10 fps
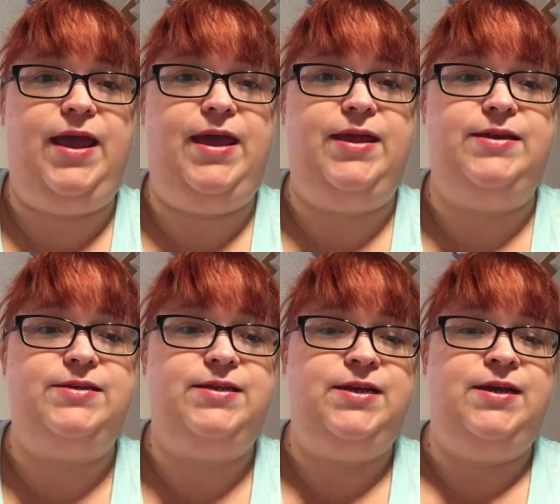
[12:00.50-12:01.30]

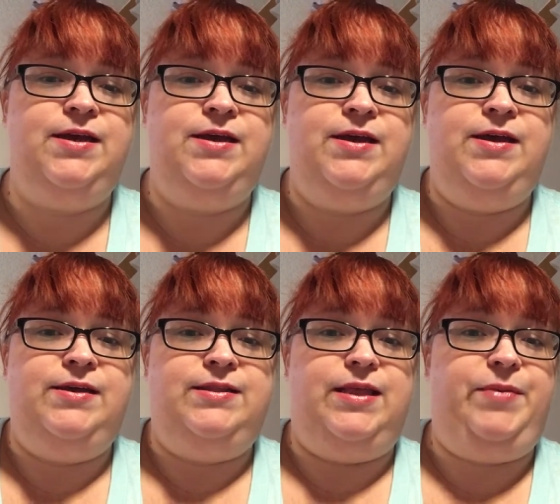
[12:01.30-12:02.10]
and
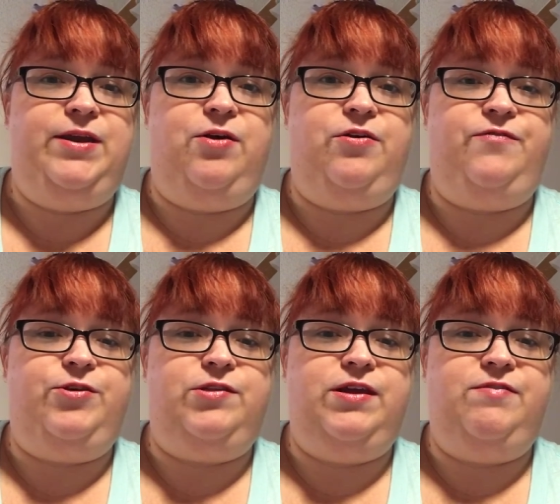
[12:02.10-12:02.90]
let me know if
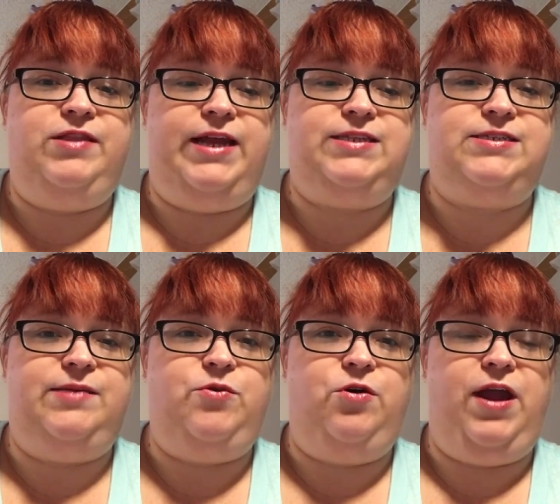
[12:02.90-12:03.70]
you'd like to see
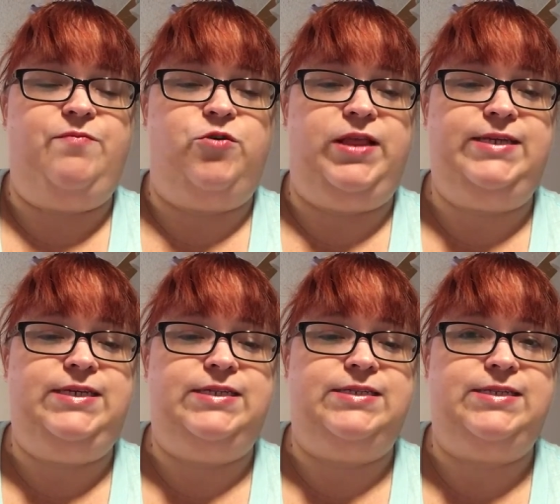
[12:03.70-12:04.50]
more, have more
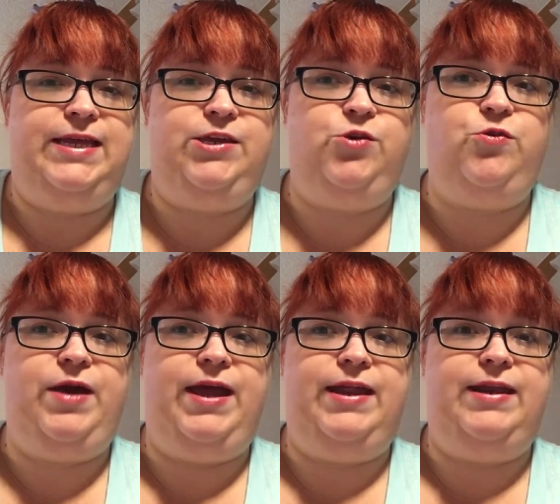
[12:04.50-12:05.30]
lessons. Thank you,
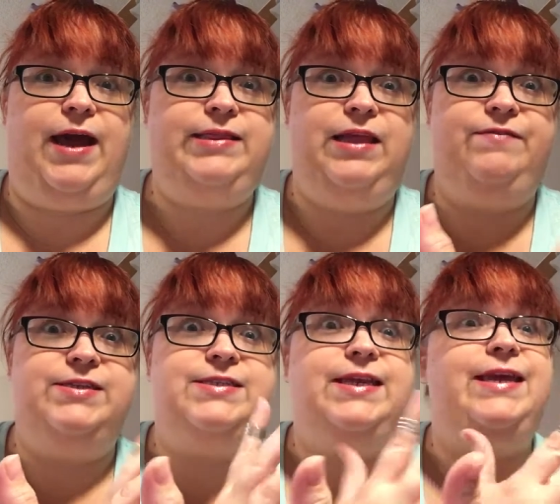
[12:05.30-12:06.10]
and I'd love to
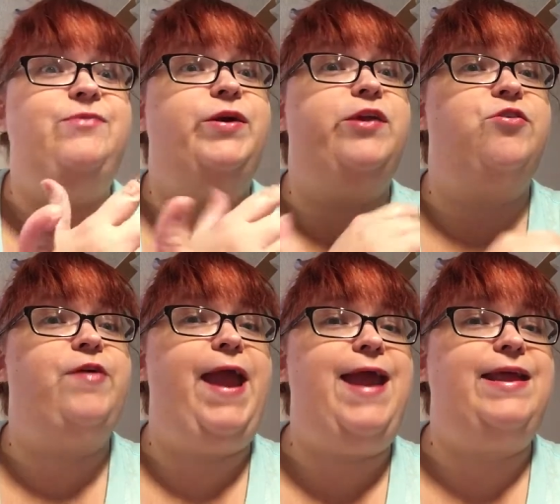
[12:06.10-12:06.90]
see what you're
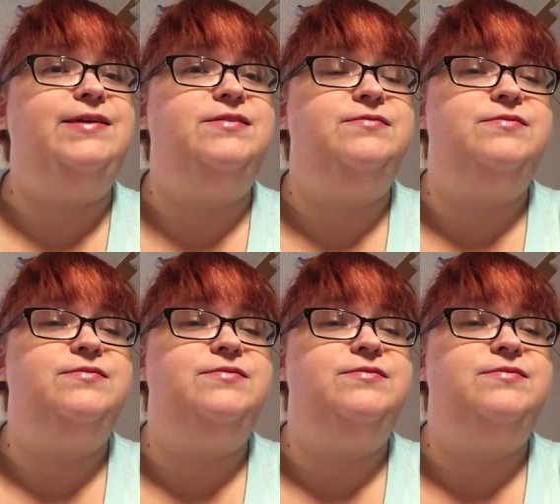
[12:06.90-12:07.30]
creating.